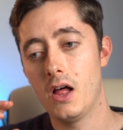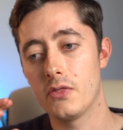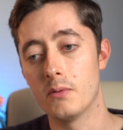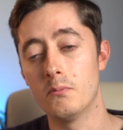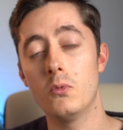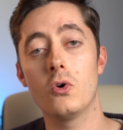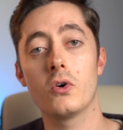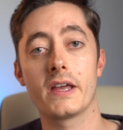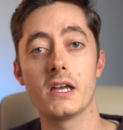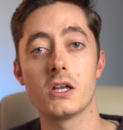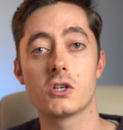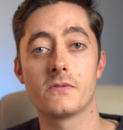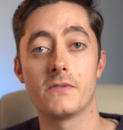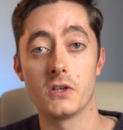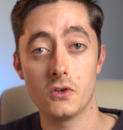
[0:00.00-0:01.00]
the
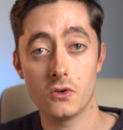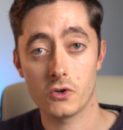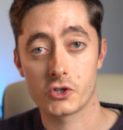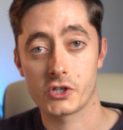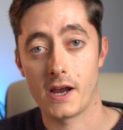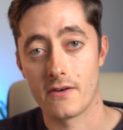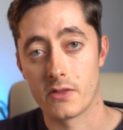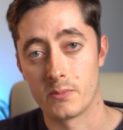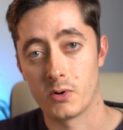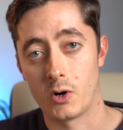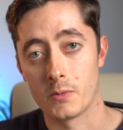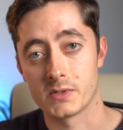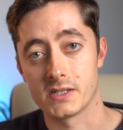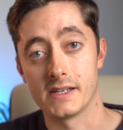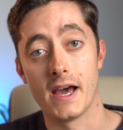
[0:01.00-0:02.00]
mortgage for your share of the
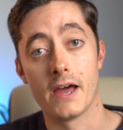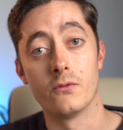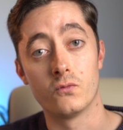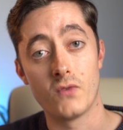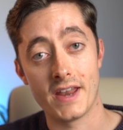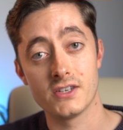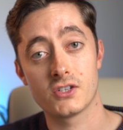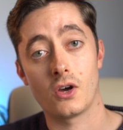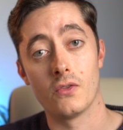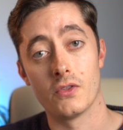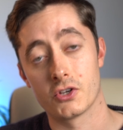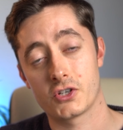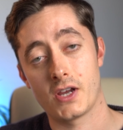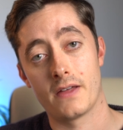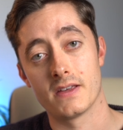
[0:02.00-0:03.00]
property and rent on the
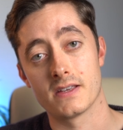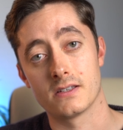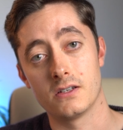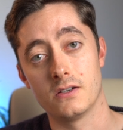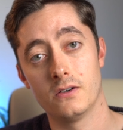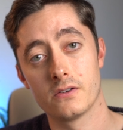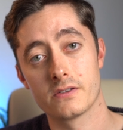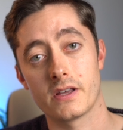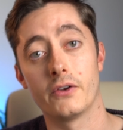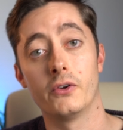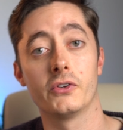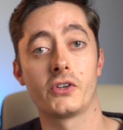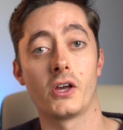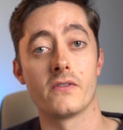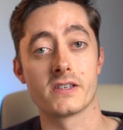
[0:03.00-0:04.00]
share that isn't yours, and
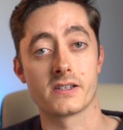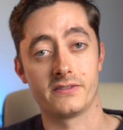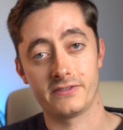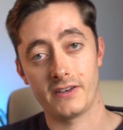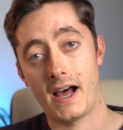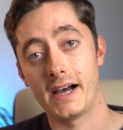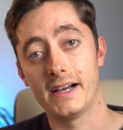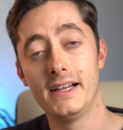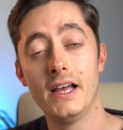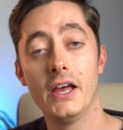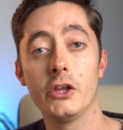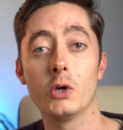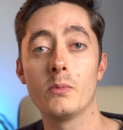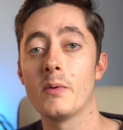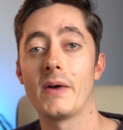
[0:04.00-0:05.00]
also if it's a flat,
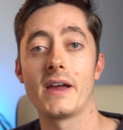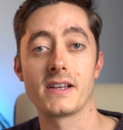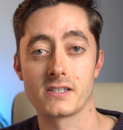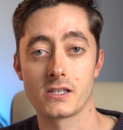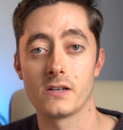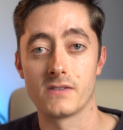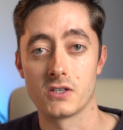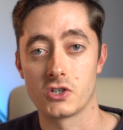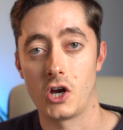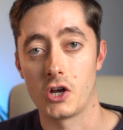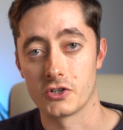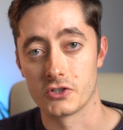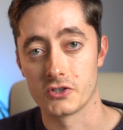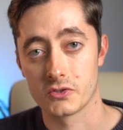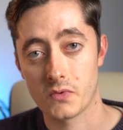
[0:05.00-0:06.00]
you'll be paying service
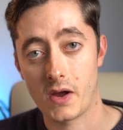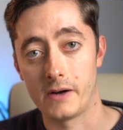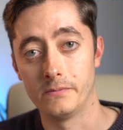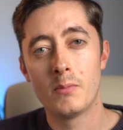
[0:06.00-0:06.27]
charges as well.